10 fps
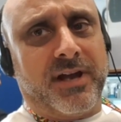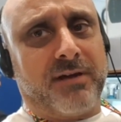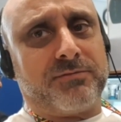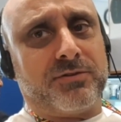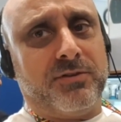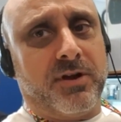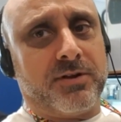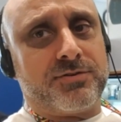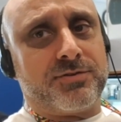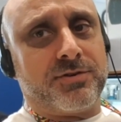After
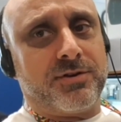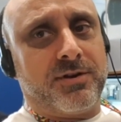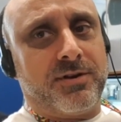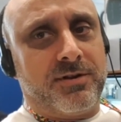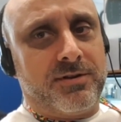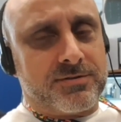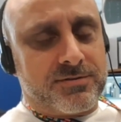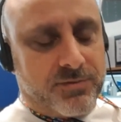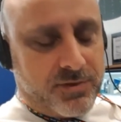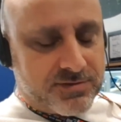lunch, you
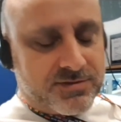just fall